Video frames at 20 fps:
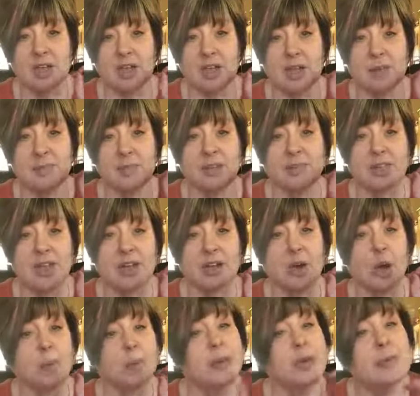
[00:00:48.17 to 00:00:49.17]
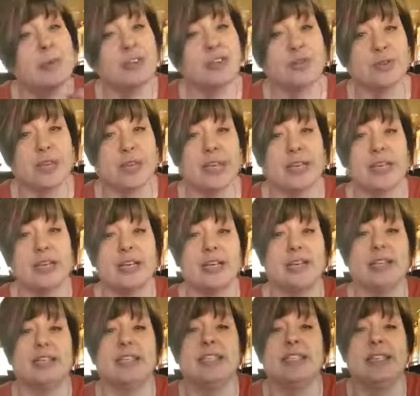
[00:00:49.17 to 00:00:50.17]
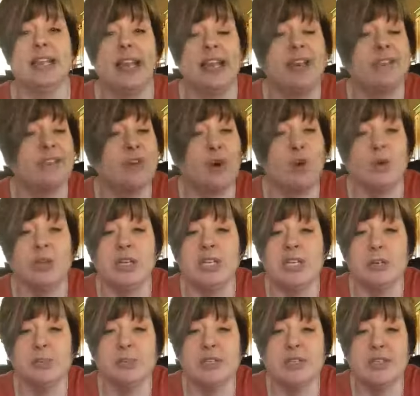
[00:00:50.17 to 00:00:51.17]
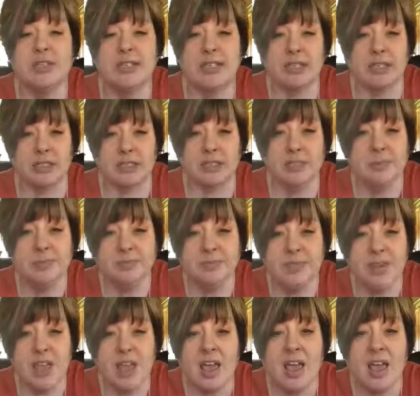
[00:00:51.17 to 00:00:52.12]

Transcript: um, of that Copaiba tree and it's native only to Brazil